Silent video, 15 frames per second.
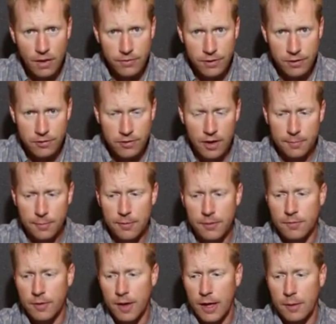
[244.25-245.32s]
this type
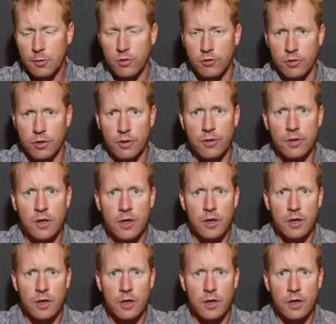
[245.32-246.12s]
of hammer drill